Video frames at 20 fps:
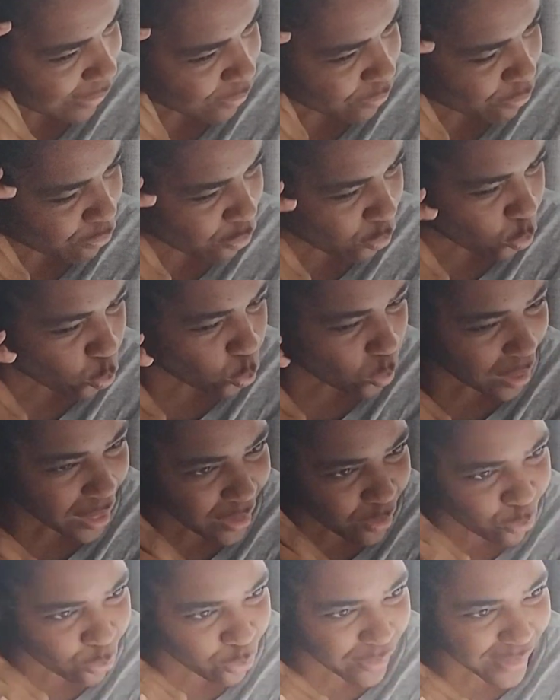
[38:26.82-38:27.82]
for what
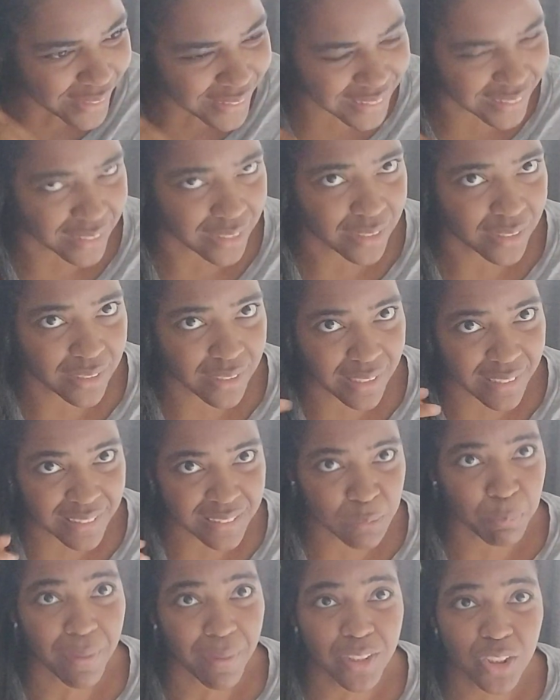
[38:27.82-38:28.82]
reason?
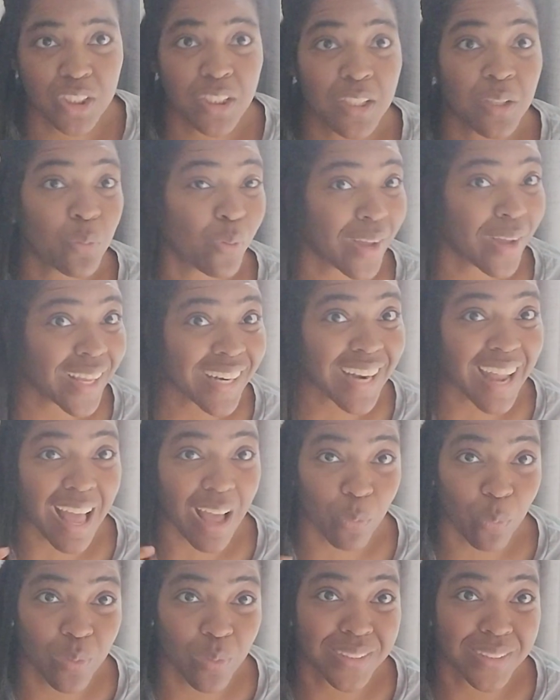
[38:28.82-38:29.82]
Especially when I
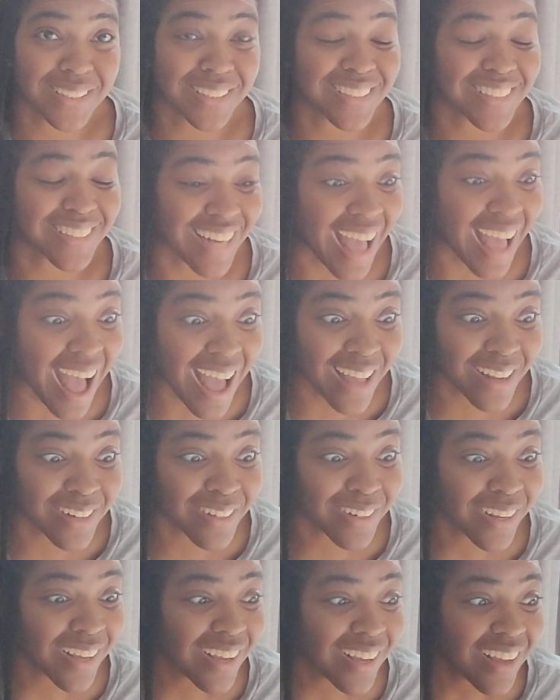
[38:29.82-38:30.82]
was not
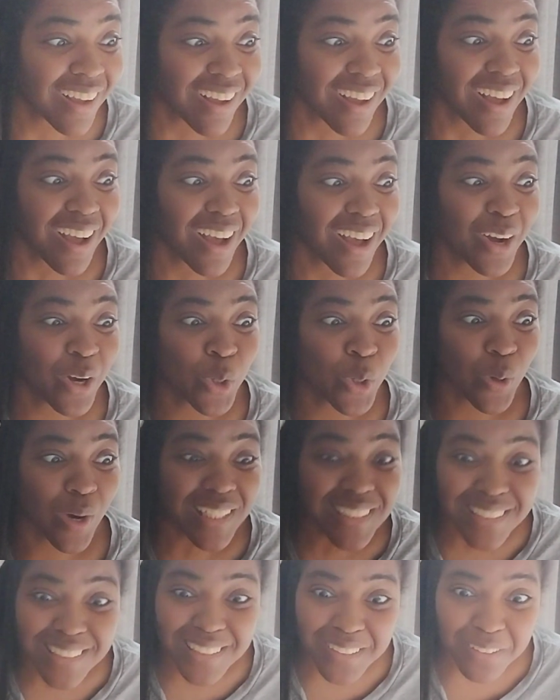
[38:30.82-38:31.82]

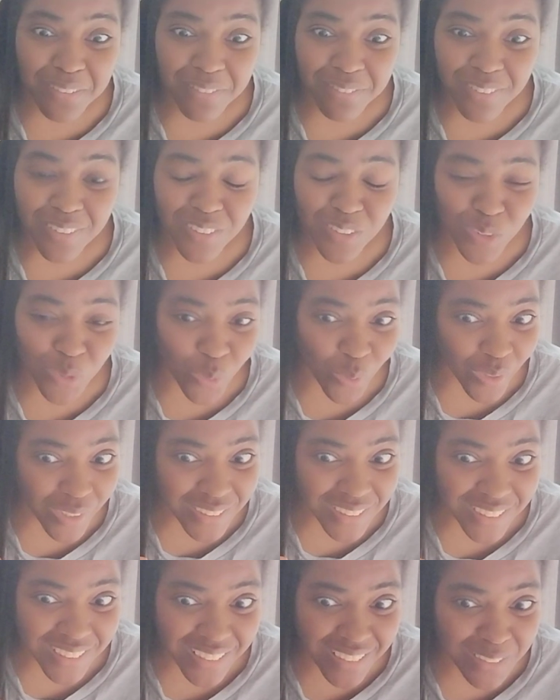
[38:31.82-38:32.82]
aggressive towards
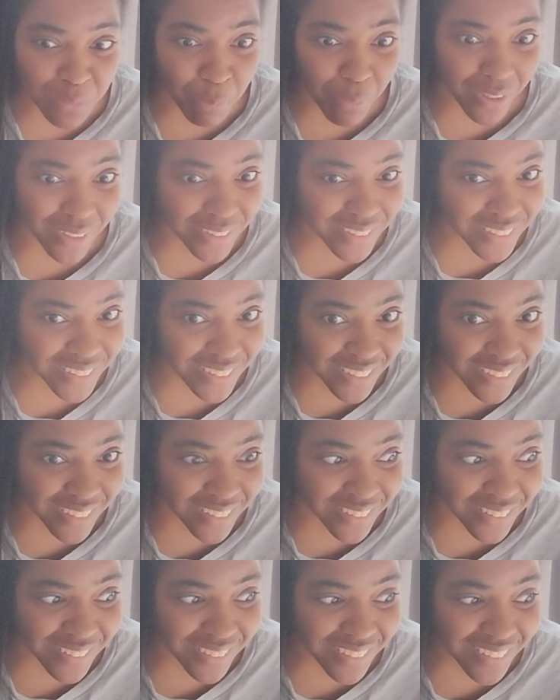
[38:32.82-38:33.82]
this person.
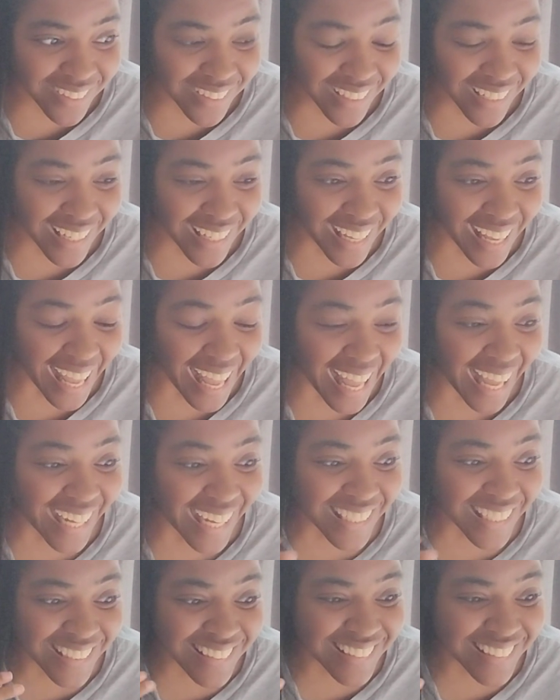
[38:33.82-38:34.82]
I
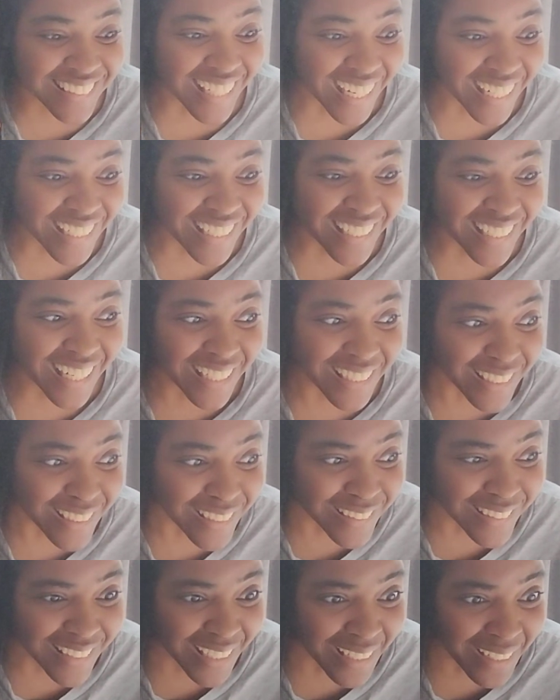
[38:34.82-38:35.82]
didn't say nothing
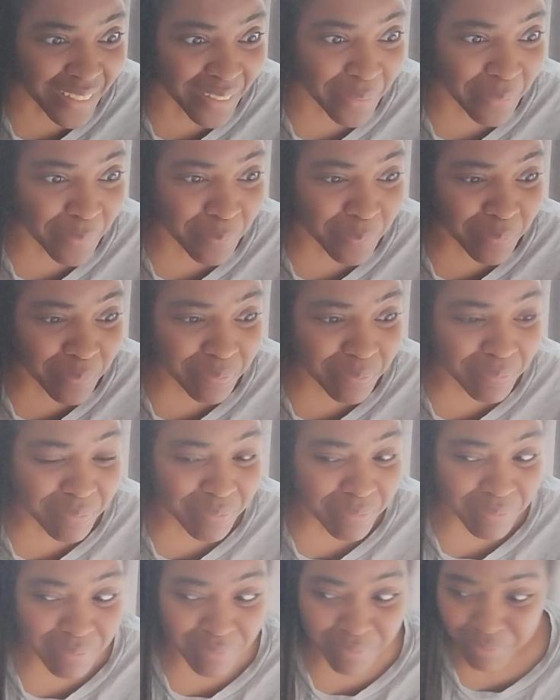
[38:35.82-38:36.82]
to him.
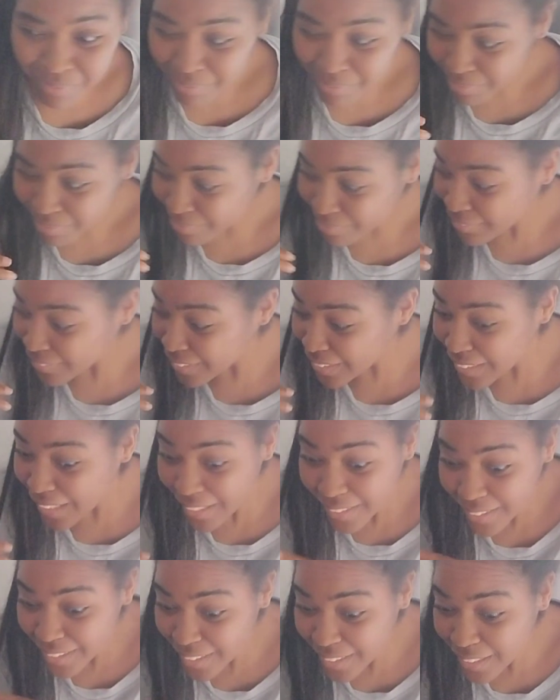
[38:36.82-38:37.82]

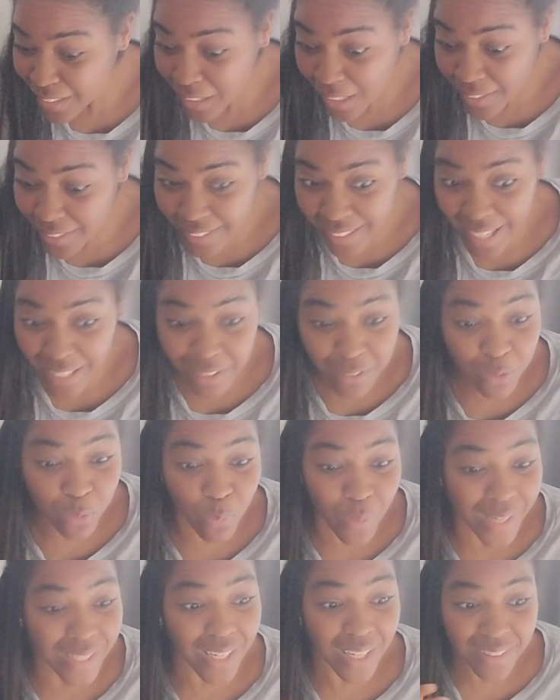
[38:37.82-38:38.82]
Nothing out of the way.
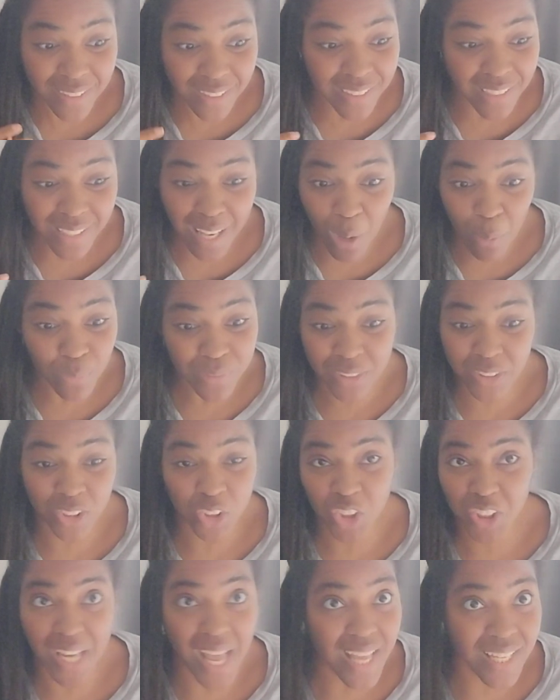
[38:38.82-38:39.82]
Nothing that would
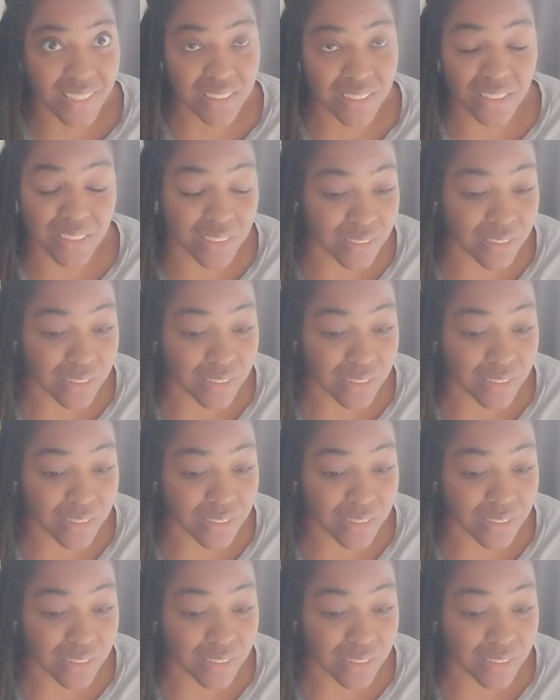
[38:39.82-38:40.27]
suggest